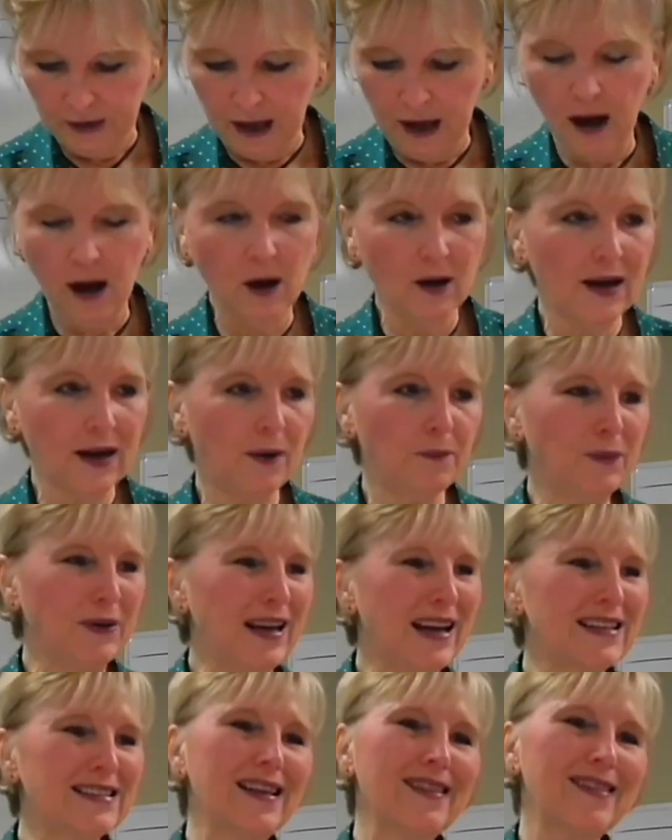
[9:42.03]
Oh, yeah,
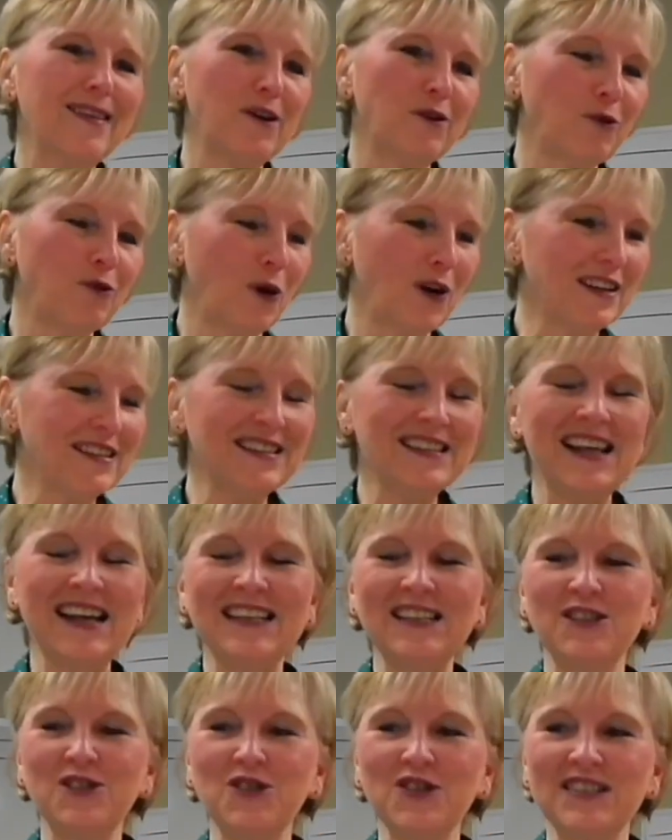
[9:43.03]
because and therefore. Isn't that
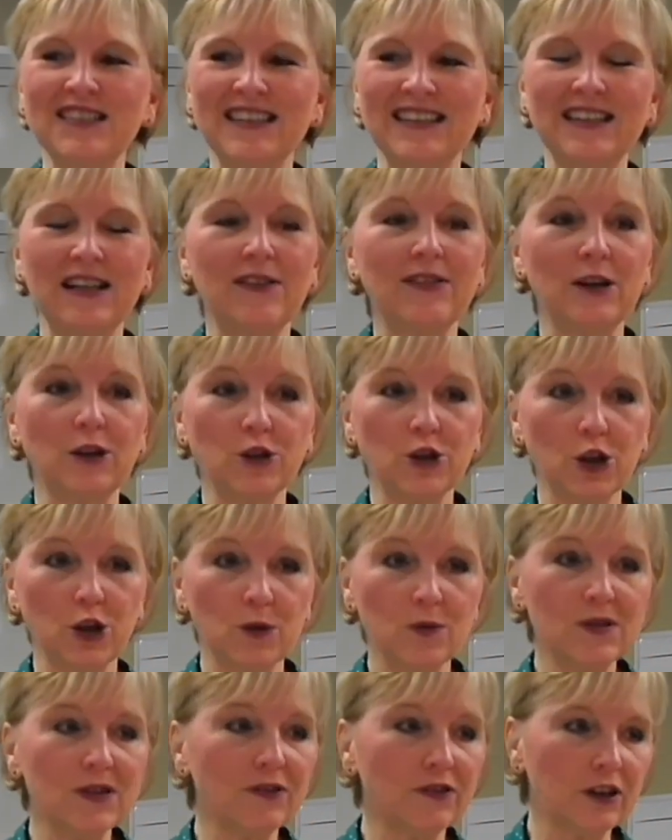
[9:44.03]
interesting that they're
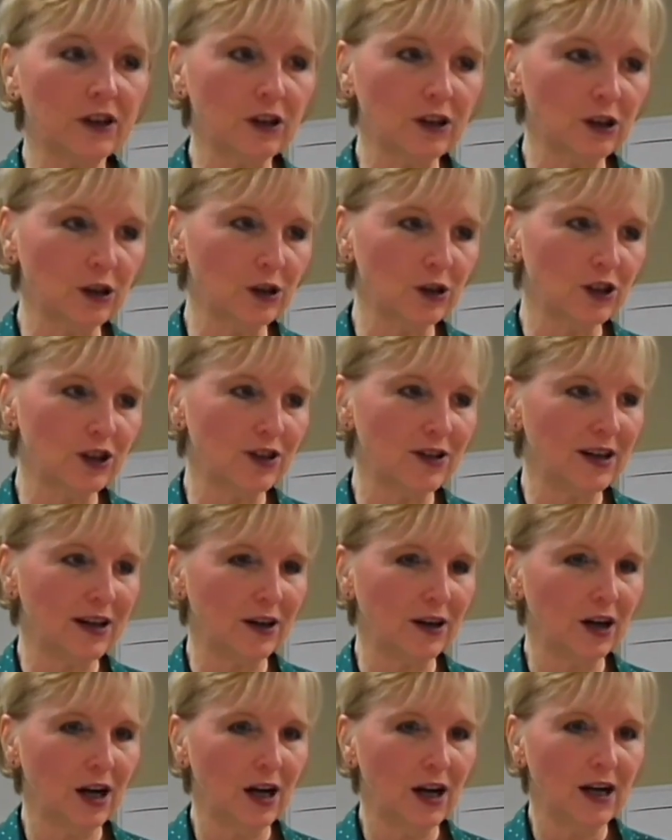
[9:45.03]
terms of conclusion?
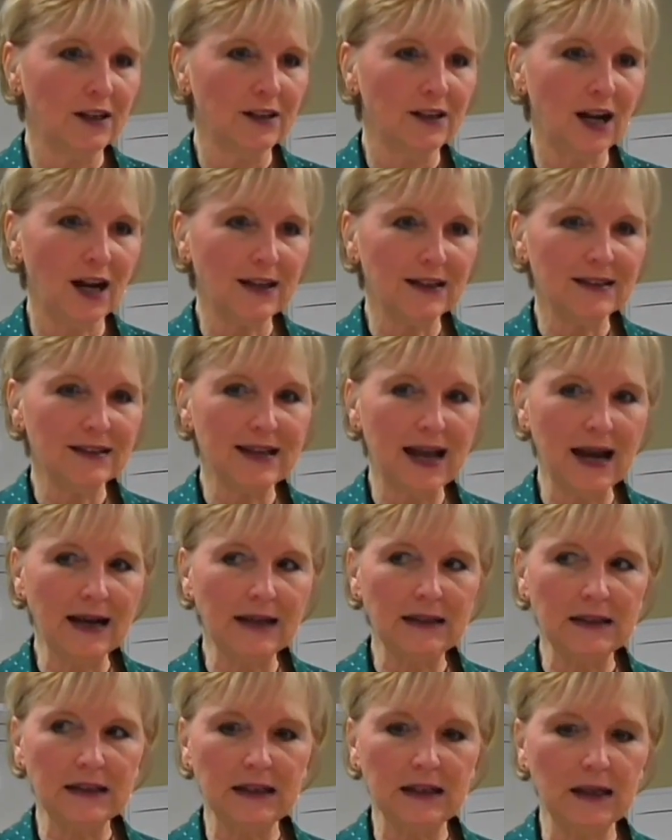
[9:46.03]
They're not
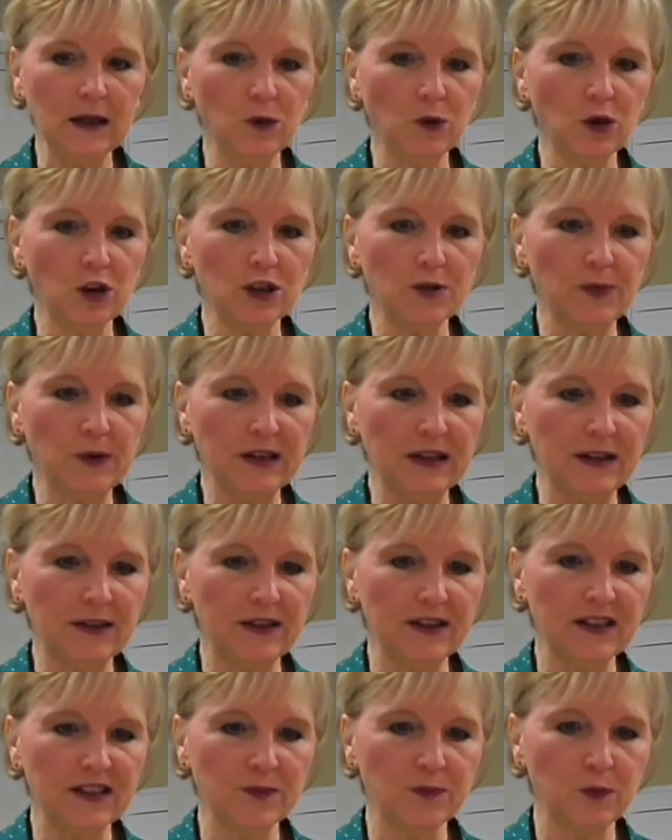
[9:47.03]
exactly key words, but in
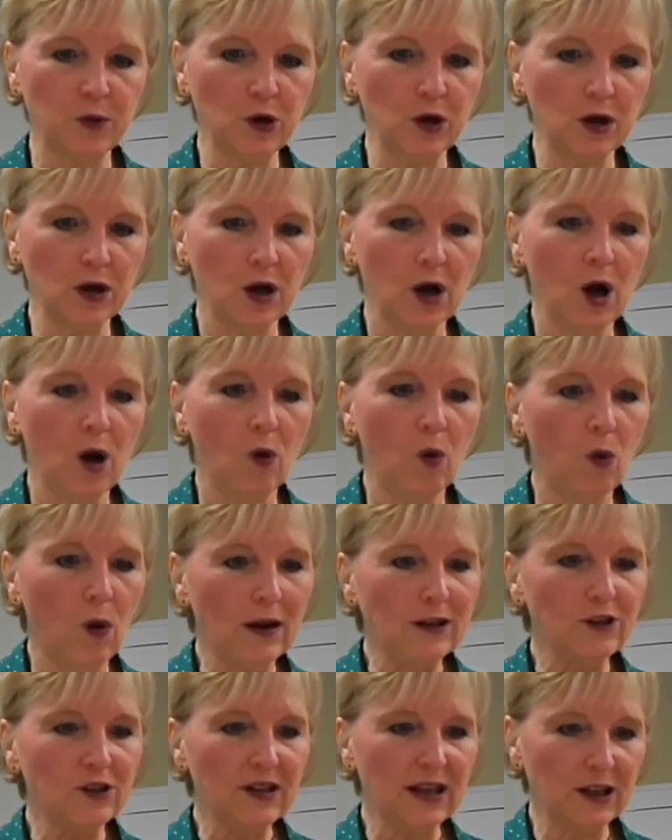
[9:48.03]
this book,
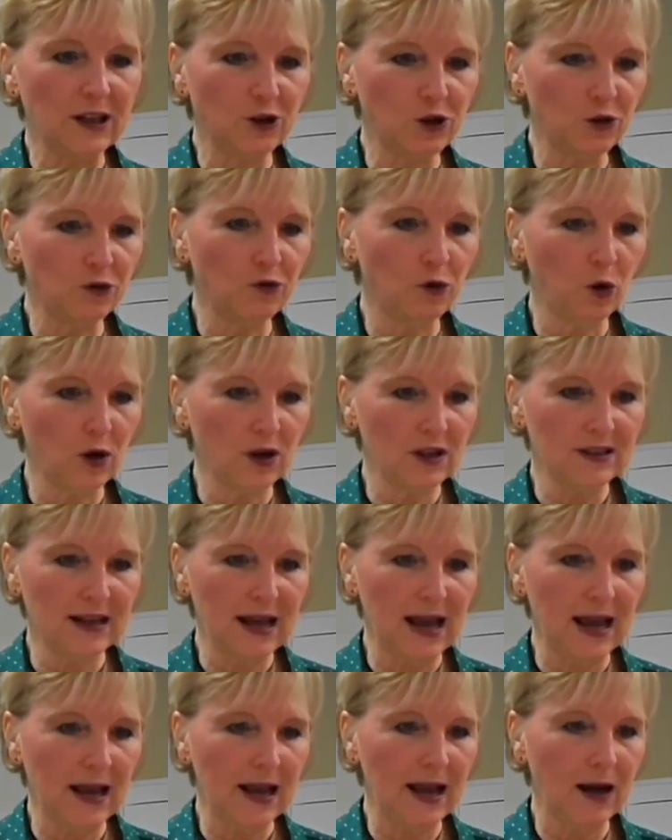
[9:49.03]
what do they do for us
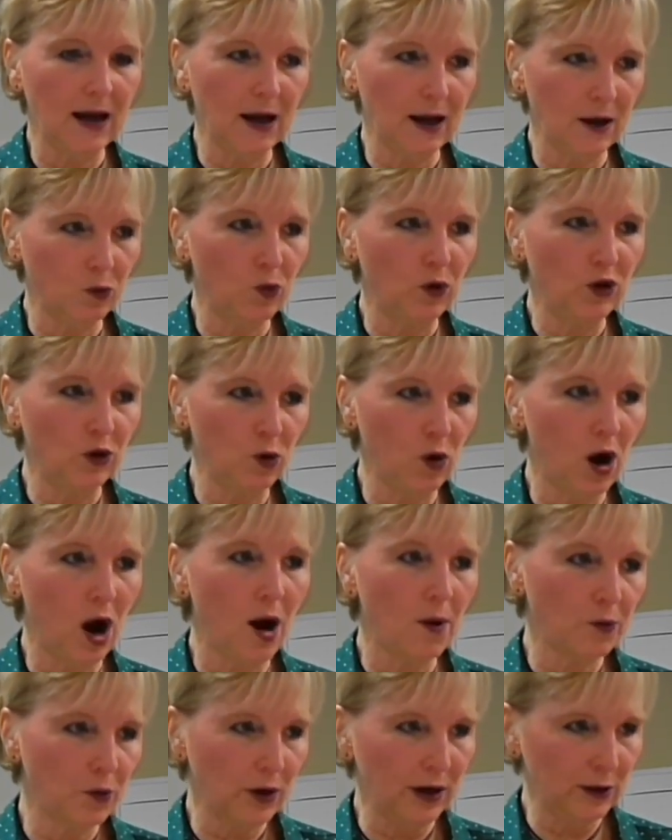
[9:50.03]
when you
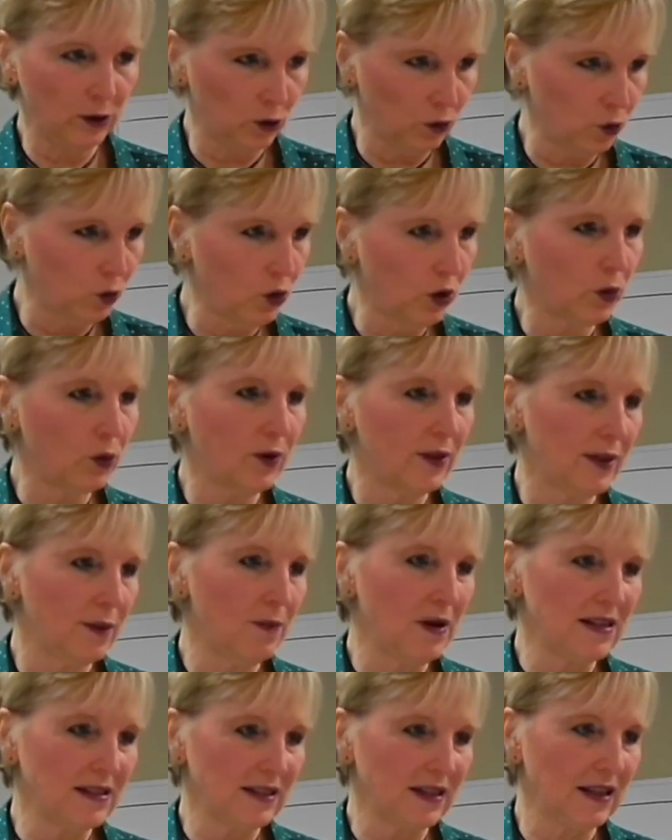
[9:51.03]
operate or work with them
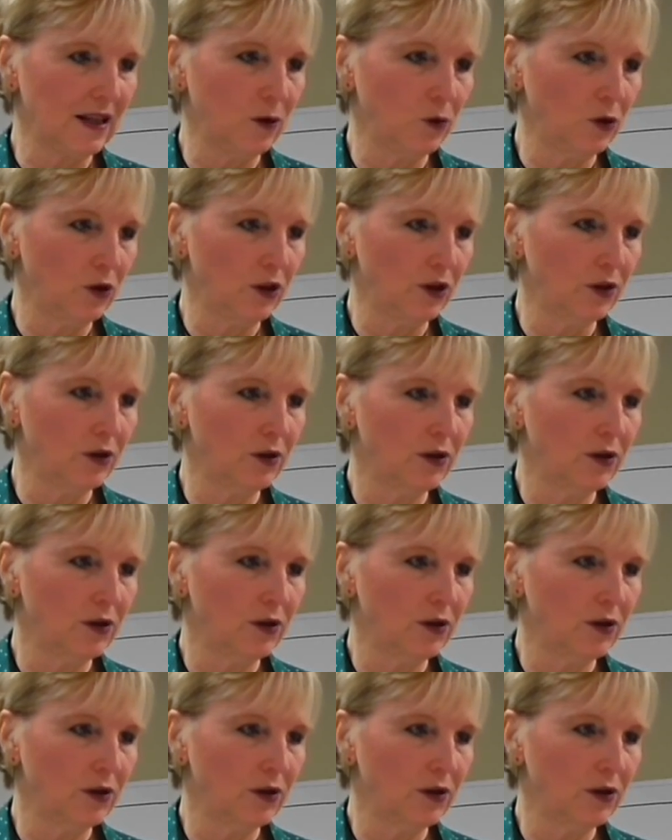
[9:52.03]
as a keyword?